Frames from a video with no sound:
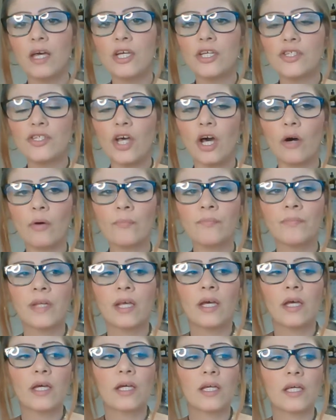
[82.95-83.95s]
So,
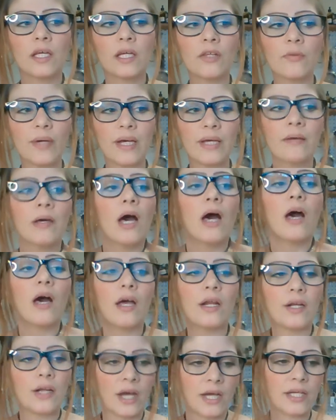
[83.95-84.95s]
either way,
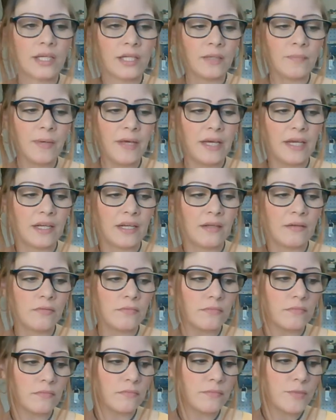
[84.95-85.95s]
not getting paid,
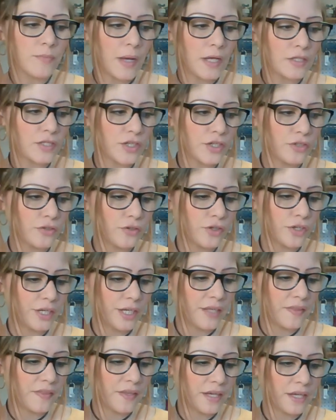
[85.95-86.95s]
sponsored, or
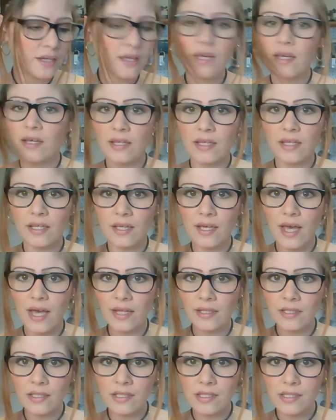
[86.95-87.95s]
anything
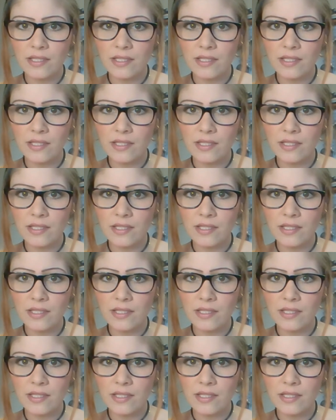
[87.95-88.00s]
yet.